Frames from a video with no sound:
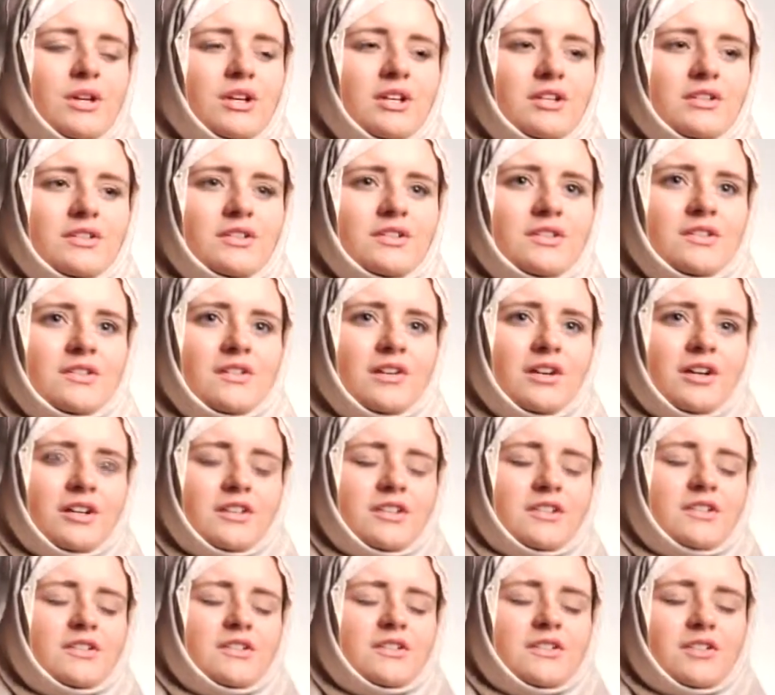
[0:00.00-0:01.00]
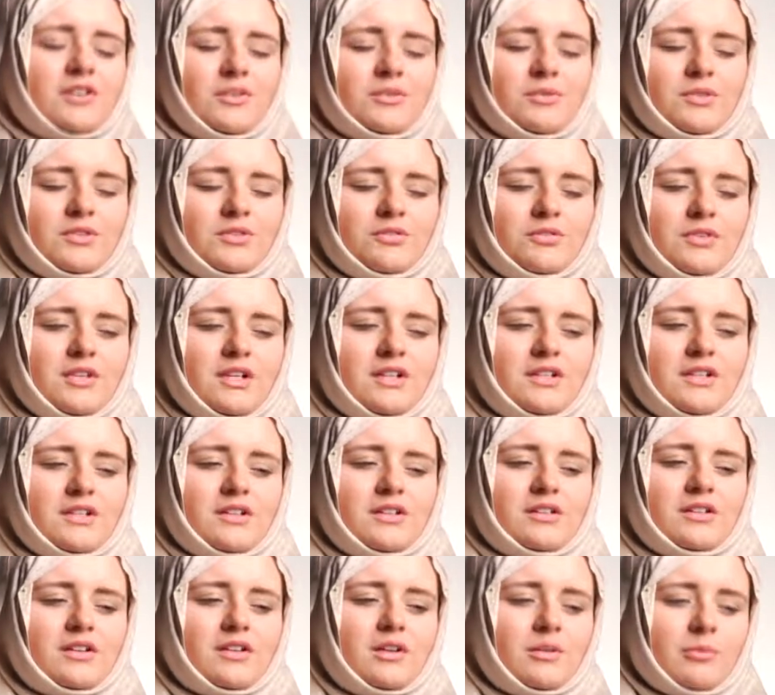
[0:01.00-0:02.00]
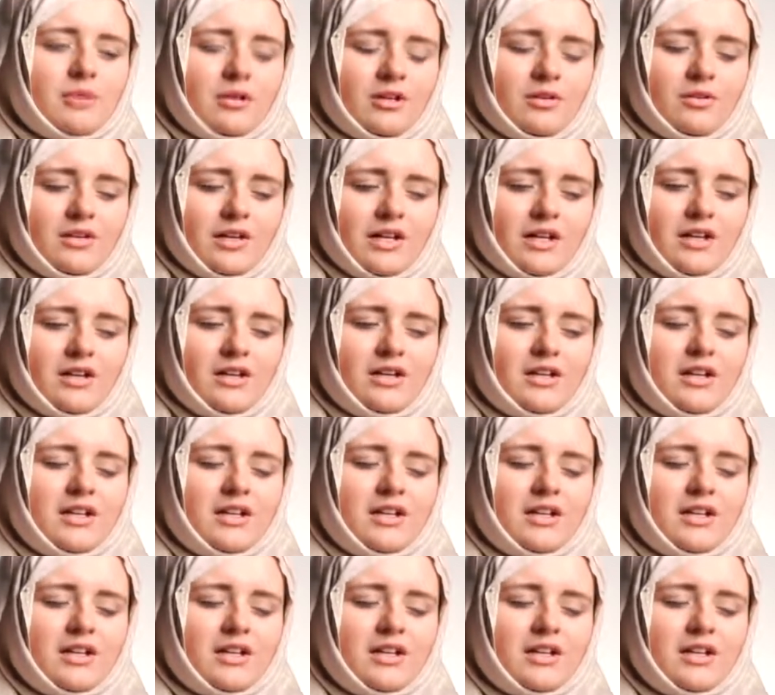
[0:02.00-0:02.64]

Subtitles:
and I did so much reading about it.